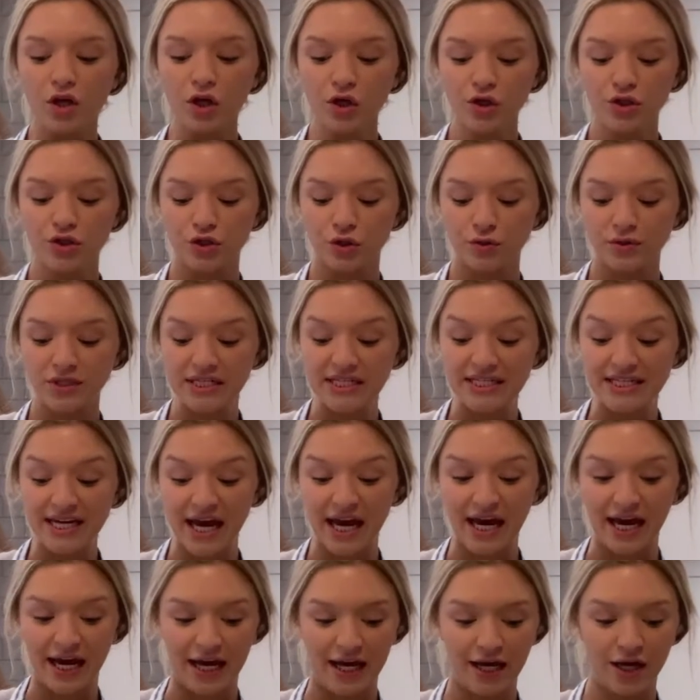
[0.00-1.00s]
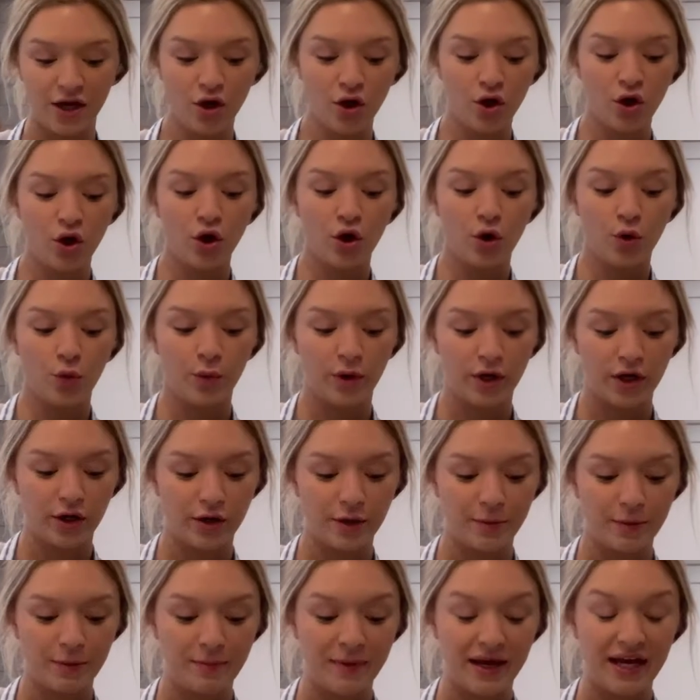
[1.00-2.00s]
So today we're
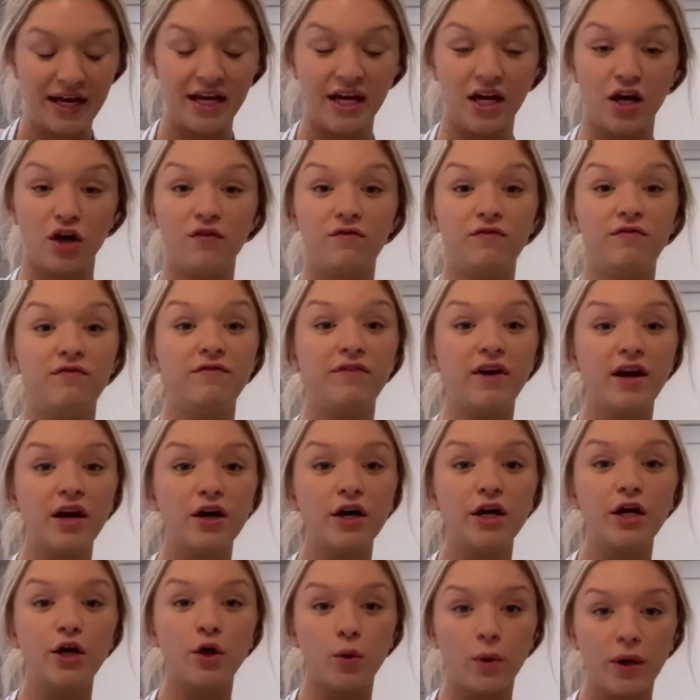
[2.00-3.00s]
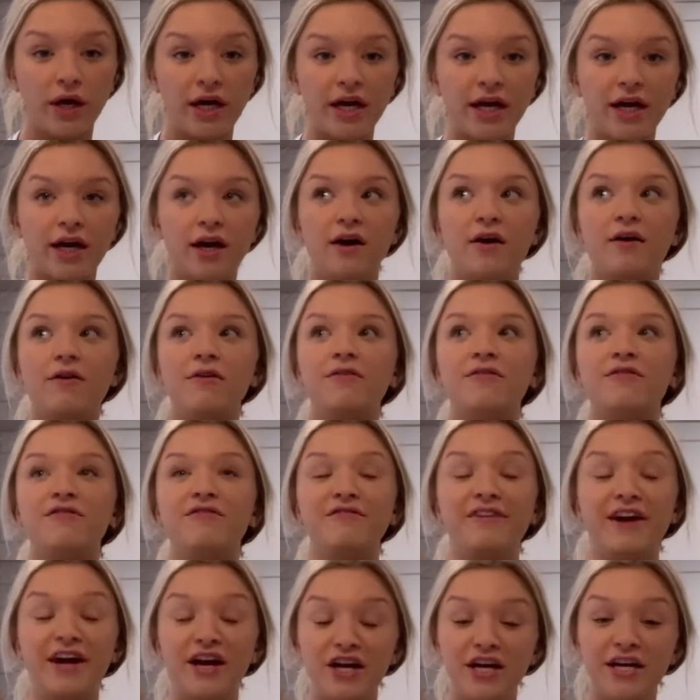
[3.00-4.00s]
gonna be making a very quick,
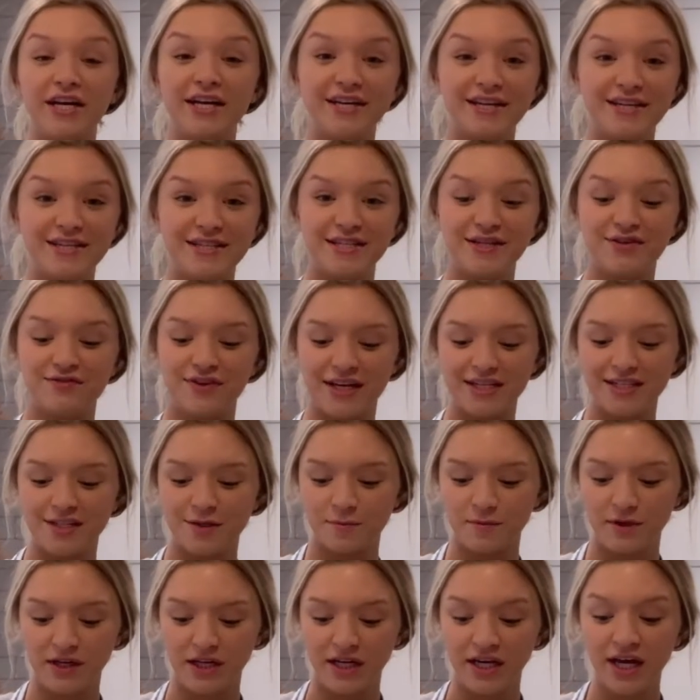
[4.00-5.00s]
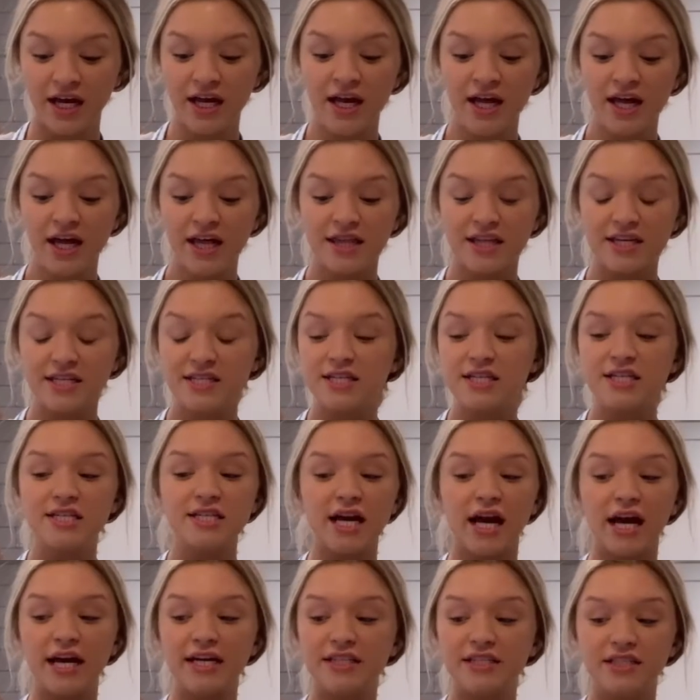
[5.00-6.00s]
very easy recipe. This is
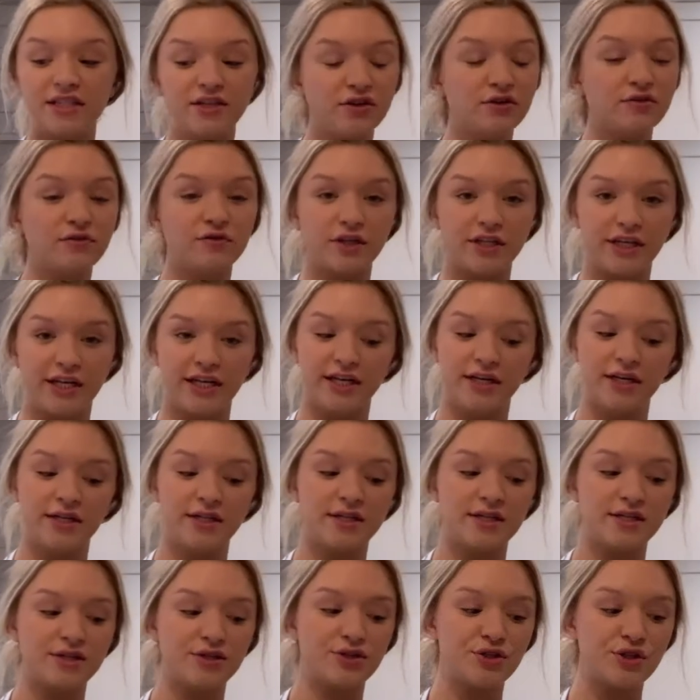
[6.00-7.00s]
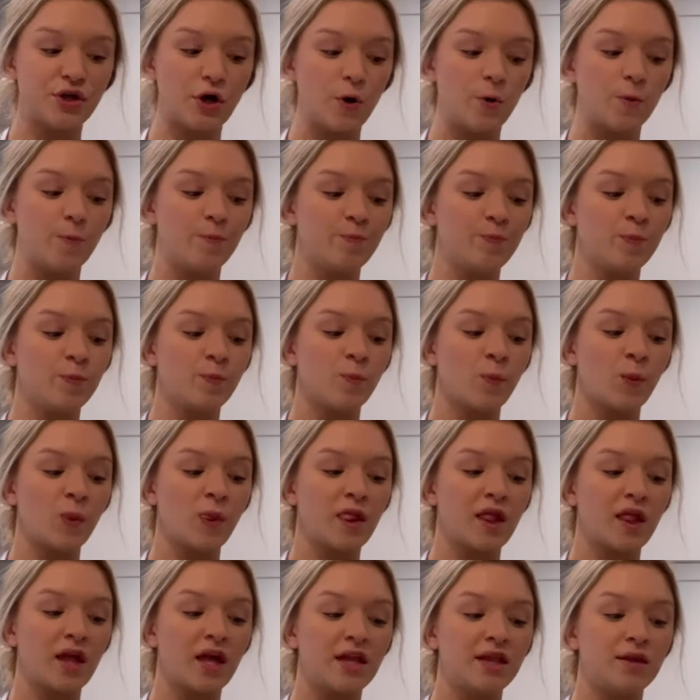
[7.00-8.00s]
ideal for kids. So
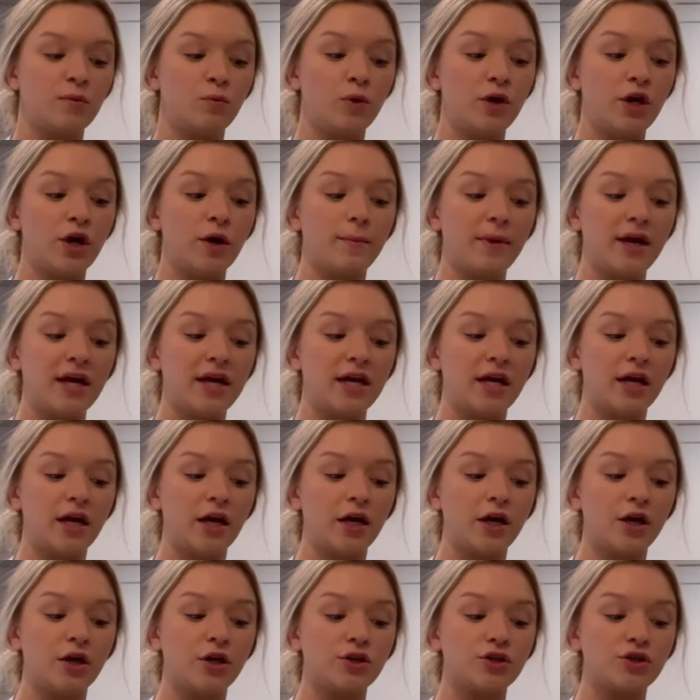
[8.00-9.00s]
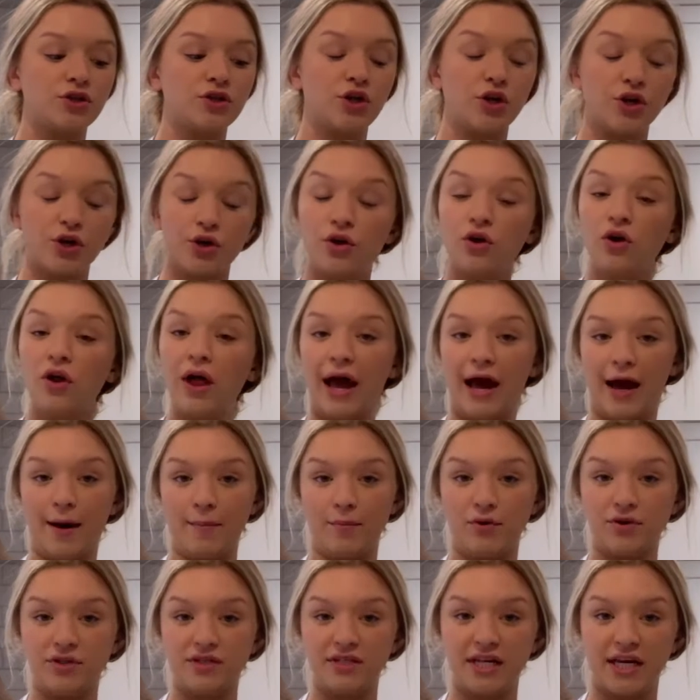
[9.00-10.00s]
we are making turtle
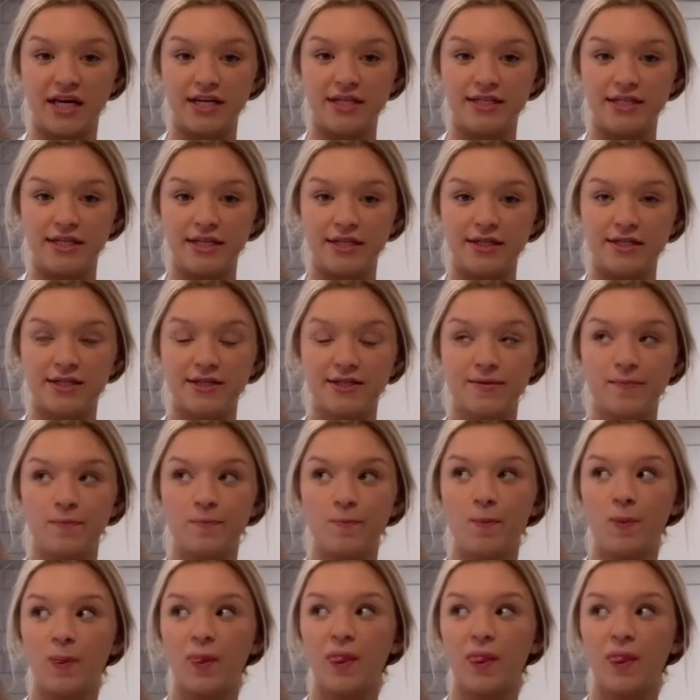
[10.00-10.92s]
apple slices.